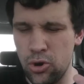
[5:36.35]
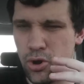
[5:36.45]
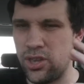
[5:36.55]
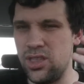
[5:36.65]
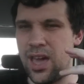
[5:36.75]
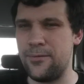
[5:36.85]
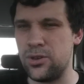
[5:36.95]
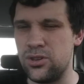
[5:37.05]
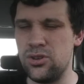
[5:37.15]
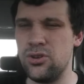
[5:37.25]
hook. You need to have a
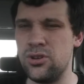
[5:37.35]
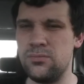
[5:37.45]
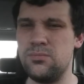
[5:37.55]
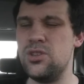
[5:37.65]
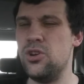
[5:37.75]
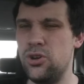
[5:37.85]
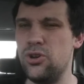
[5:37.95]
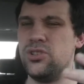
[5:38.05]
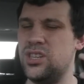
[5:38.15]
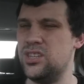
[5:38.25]
good
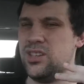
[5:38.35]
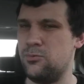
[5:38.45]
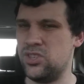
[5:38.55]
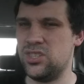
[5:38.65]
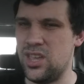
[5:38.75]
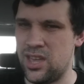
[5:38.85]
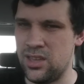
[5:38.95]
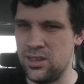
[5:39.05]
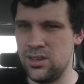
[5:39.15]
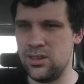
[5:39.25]
hook to this, I would
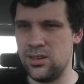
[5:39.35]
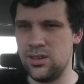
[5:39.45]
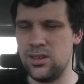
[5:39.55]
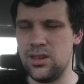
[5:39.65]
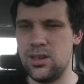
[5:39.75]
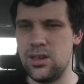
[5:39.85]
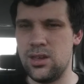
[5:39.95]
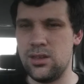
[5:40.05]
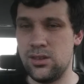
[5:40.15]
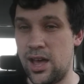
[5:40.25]
say.
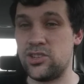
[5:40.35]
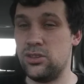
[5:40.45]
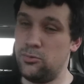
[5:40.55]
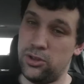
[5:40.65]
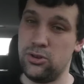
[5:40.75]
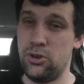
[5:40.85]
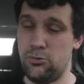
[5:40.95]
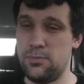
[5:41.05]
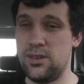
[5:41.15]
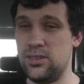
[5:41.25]
Actually, the really good
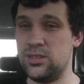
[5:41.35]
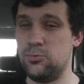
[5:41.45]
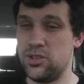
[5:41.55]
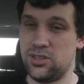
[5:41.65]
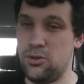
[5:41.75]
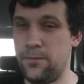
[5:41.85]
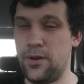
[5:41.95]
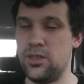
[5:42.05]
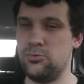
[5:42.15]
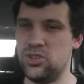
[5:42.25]
hook would be this wasn't her
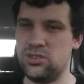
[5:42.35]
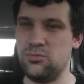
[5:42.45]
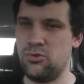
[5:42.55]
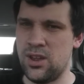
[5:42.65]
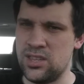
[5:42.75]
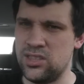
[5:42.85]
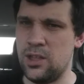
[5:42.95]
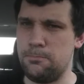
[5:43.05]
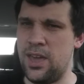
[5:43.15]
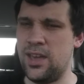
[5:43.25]
father. It was just some crazy
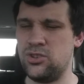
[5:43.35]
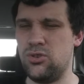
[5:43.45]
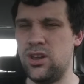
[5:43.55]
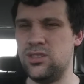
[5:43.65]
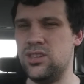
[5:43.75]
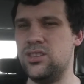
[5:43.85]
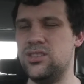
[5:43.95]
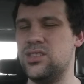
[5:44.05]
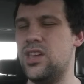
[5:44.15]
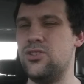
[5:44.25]
nutbag trying to
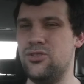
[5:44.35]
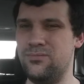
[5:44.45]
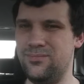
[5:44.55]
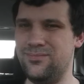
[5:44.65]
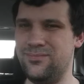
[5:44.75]
take her.